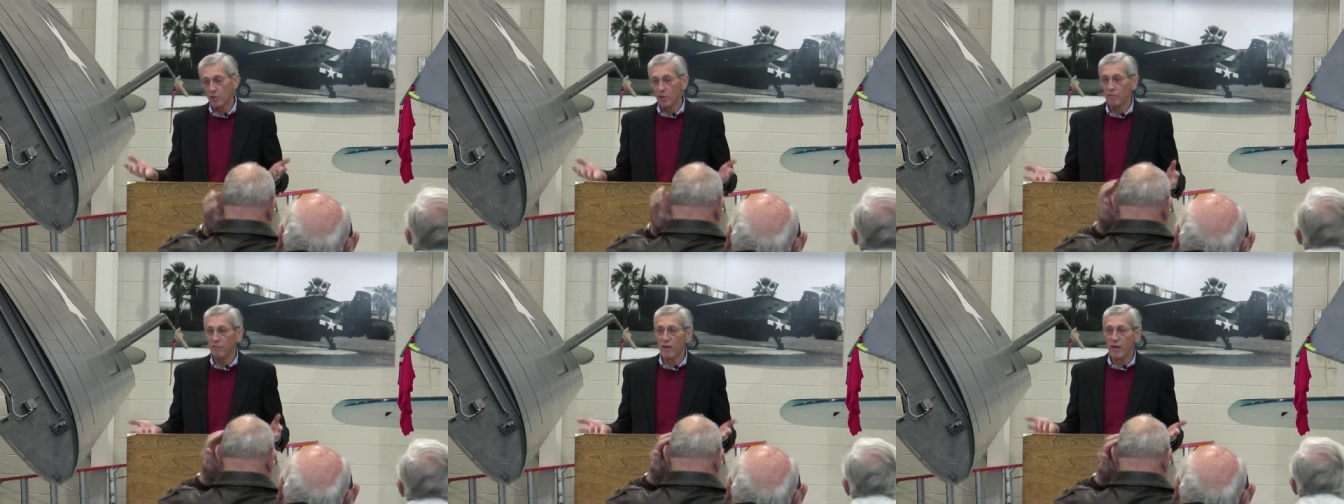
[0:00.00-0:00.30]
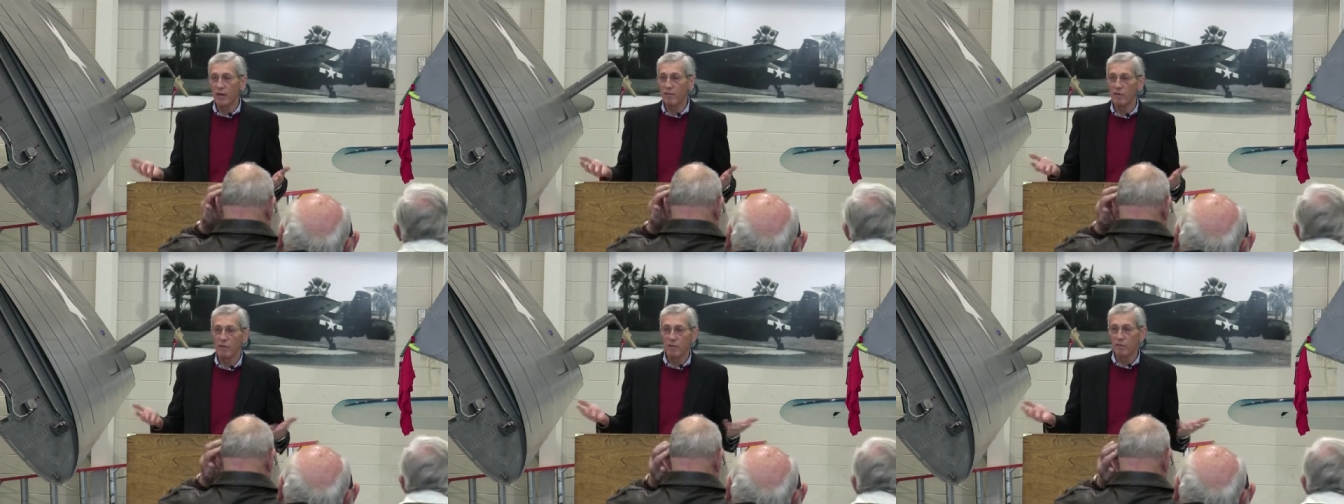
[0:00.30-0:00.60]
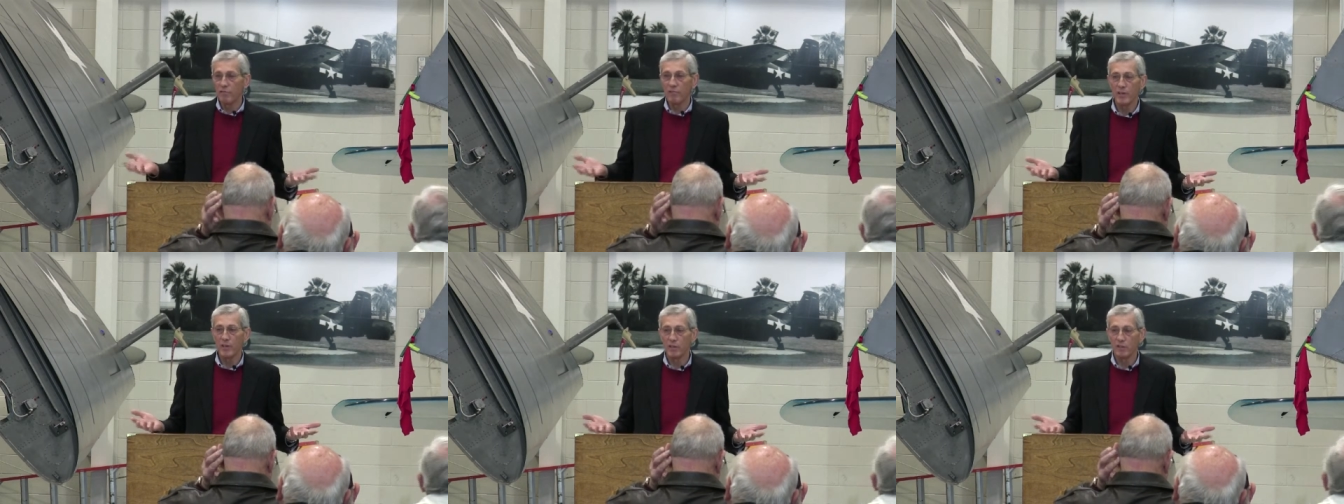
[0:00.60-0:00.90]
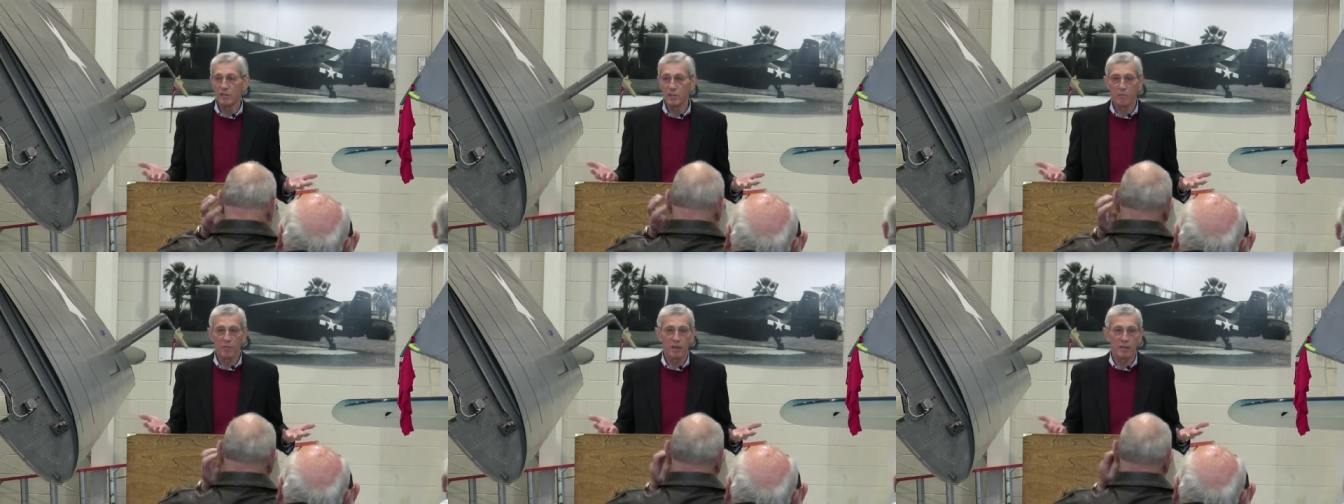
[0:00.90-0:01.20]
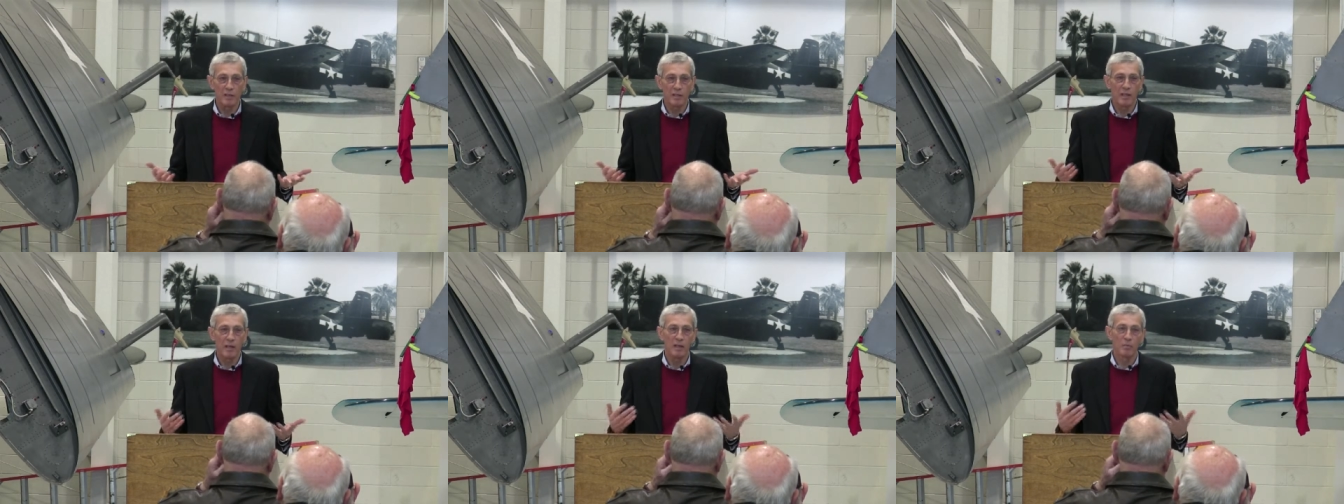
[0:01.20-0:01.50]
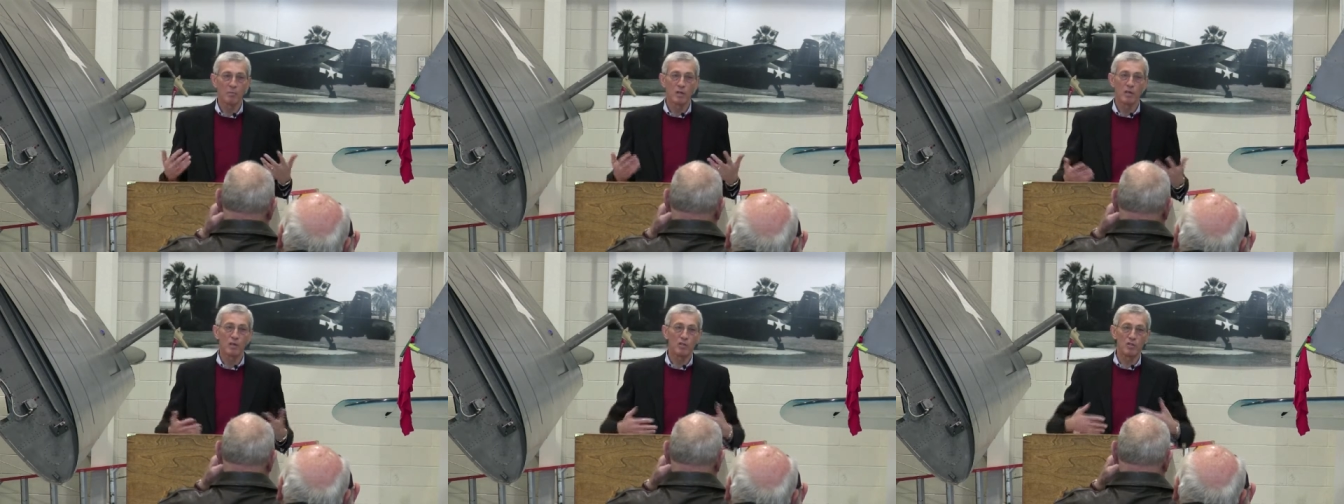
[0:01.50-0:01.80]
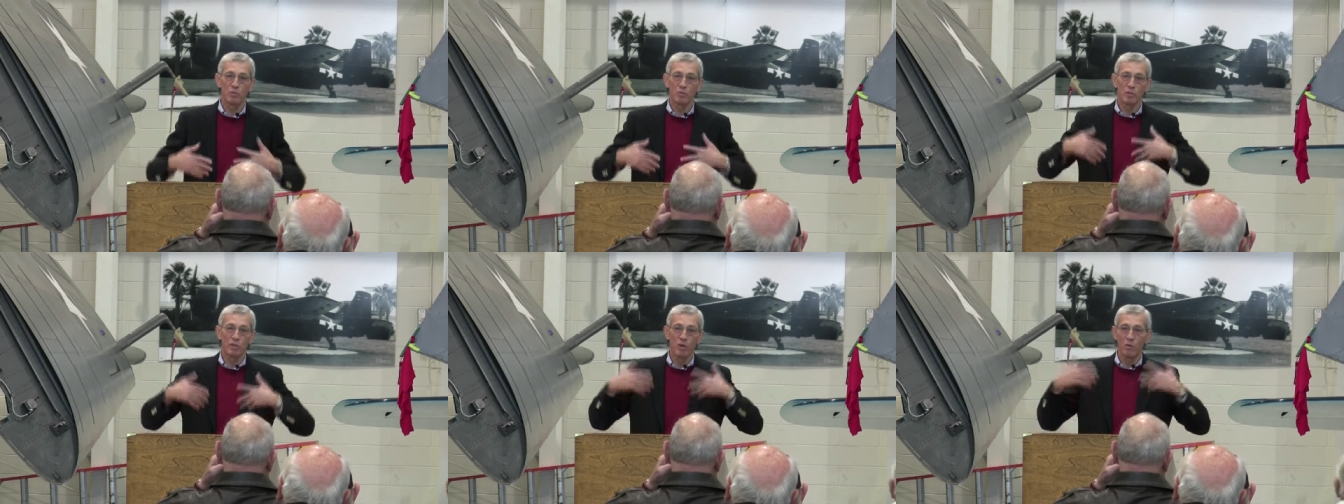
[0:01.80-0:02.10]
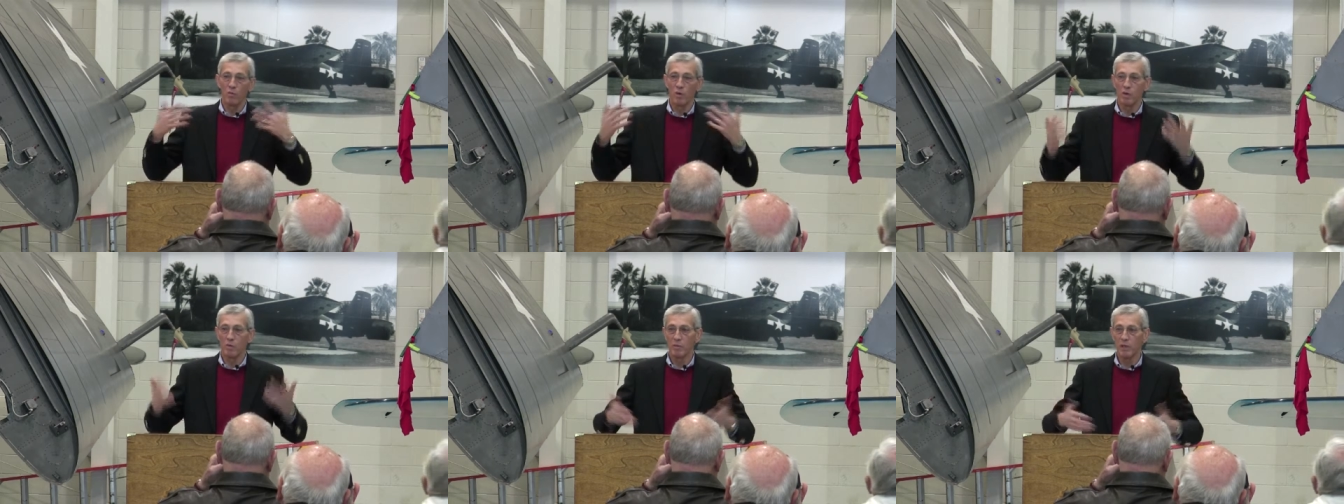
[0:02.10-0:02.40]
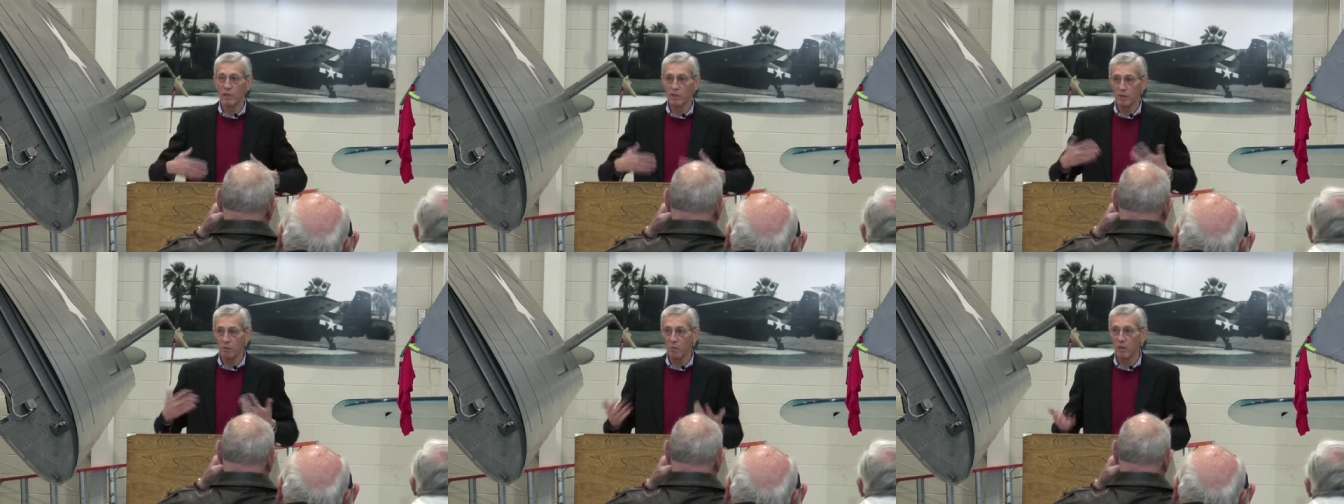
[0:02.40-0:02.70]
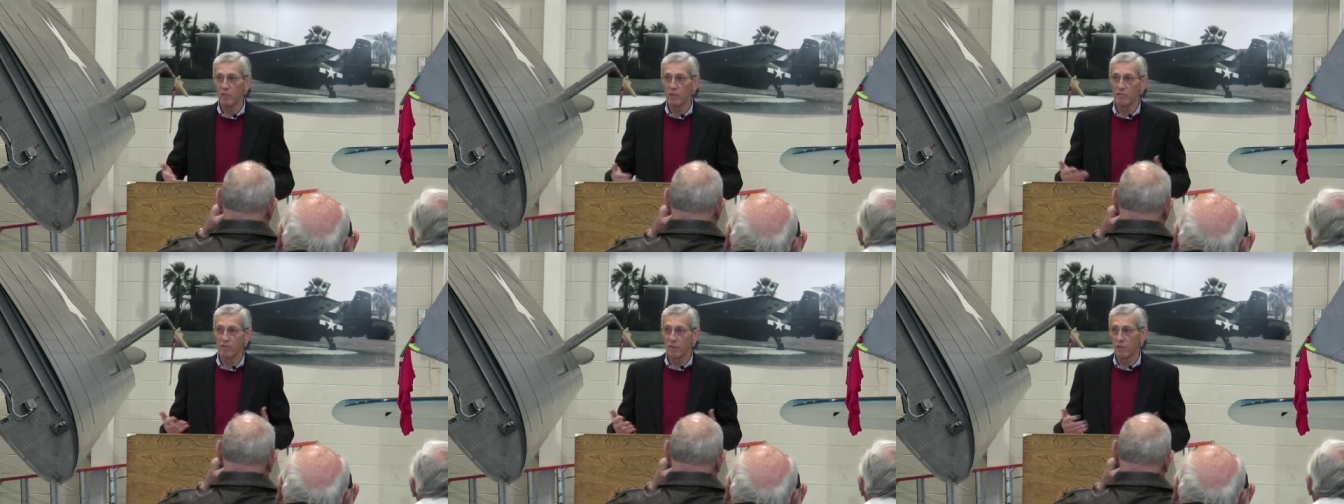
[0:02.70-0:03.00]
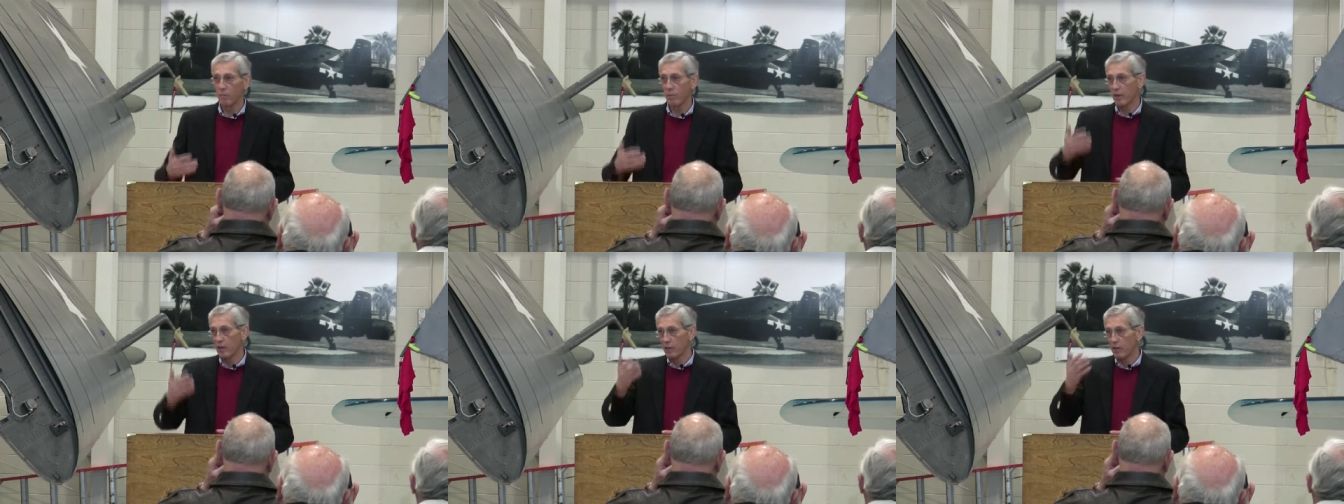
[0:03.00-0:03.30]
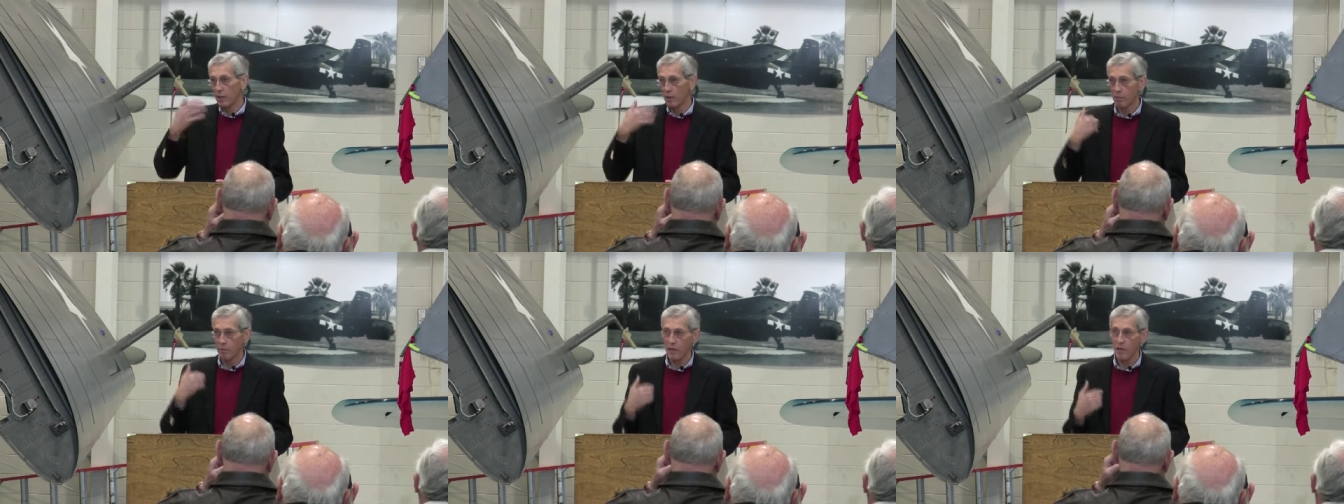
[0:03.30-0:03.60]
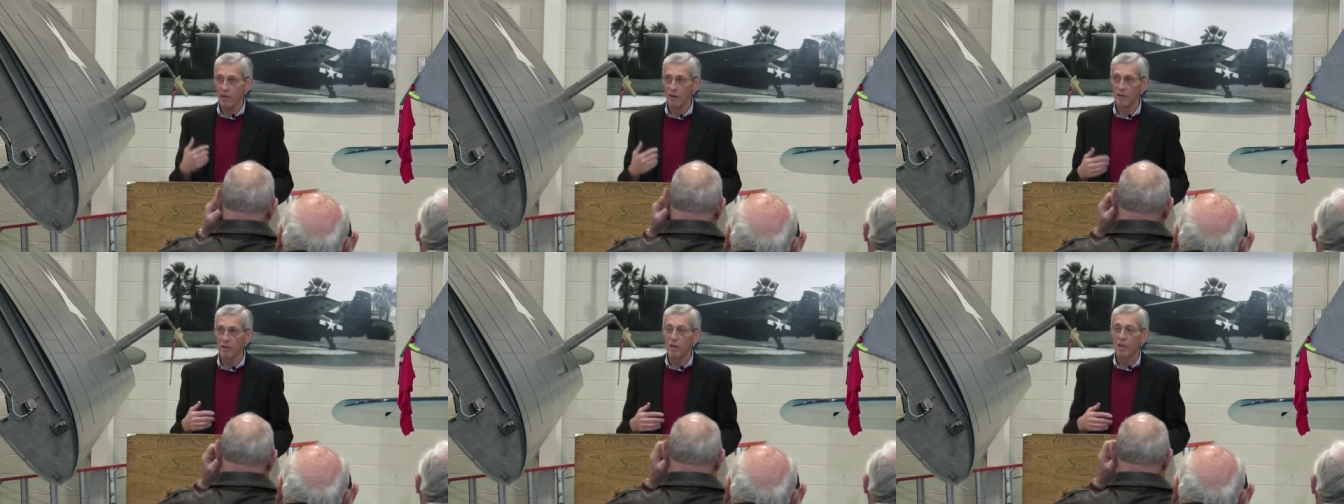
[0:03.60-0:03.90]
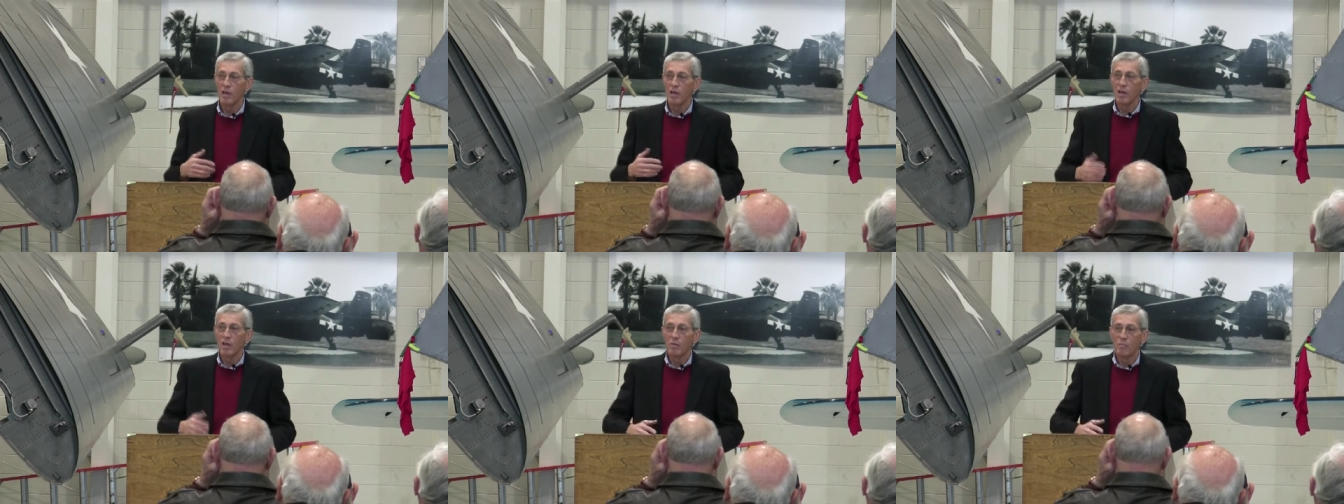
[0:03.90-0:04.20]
3,500 feet or something like that because we don't want to be in the way of anybody coming out.